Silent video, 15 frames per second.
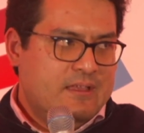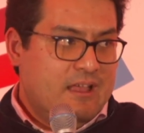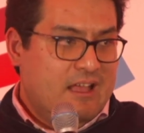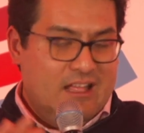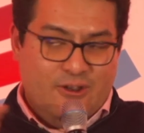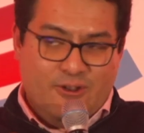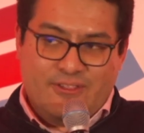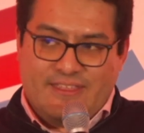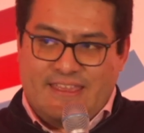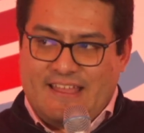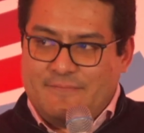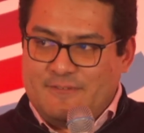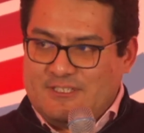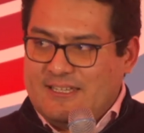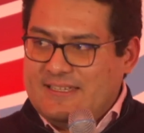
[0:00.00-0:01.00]
a lot of the
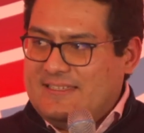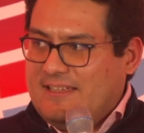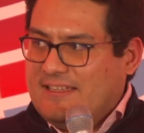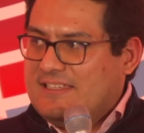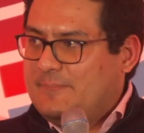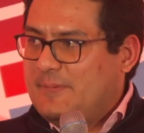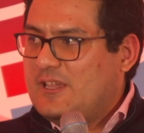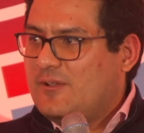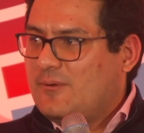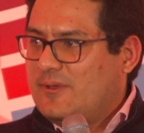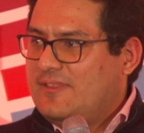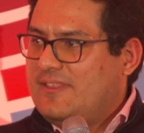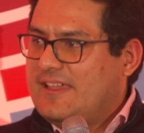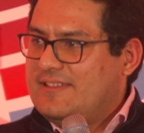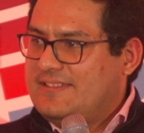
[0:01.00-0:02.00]
advertisers I speak
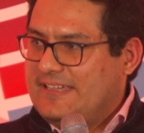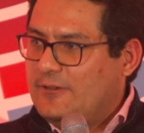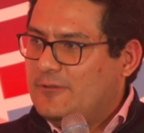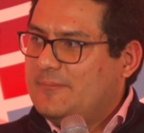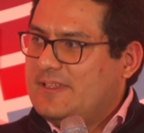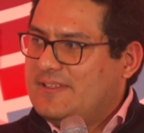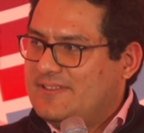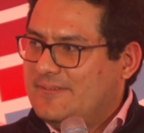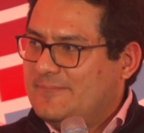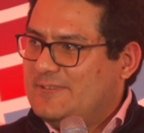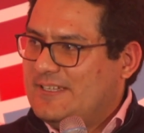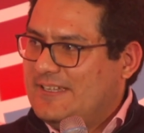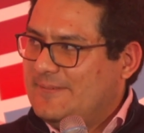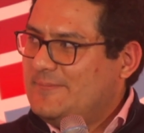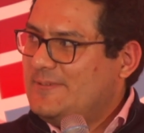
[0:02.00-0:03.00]
with, they tell me
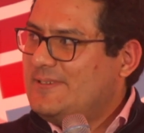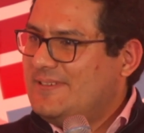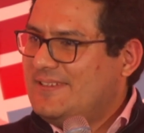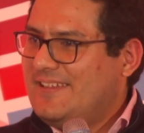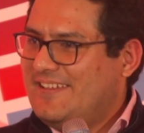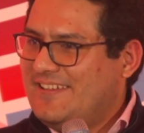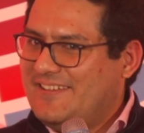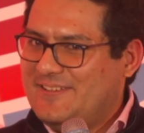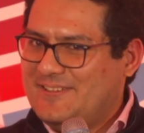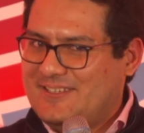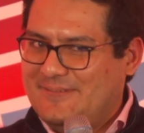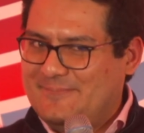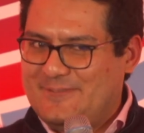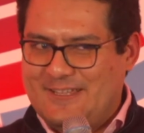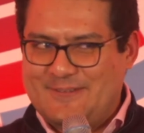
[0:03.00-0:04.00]
sometimes
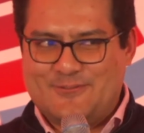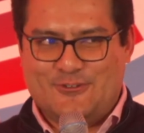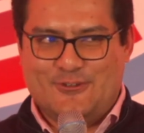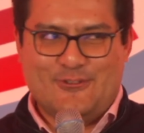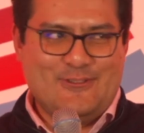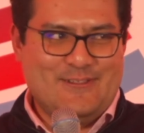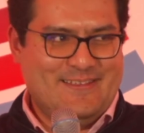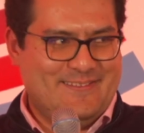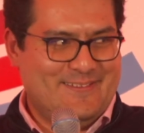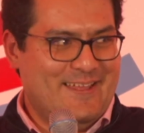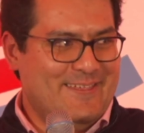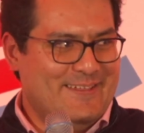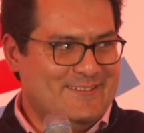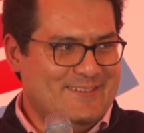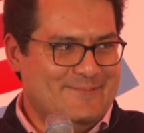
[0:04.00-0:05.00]
truthfully, I
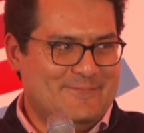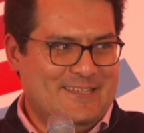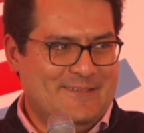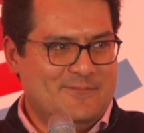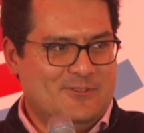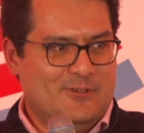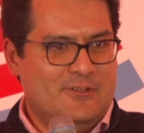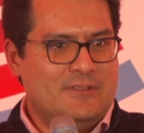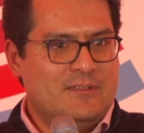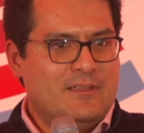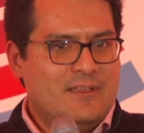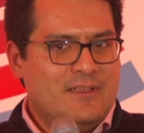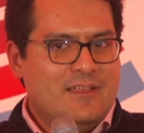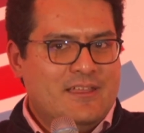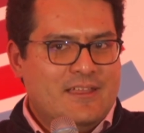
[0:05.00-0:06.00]
think sometimes not,
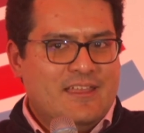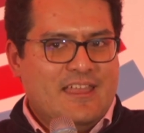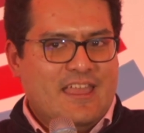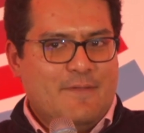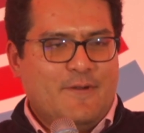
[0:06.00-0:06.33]
if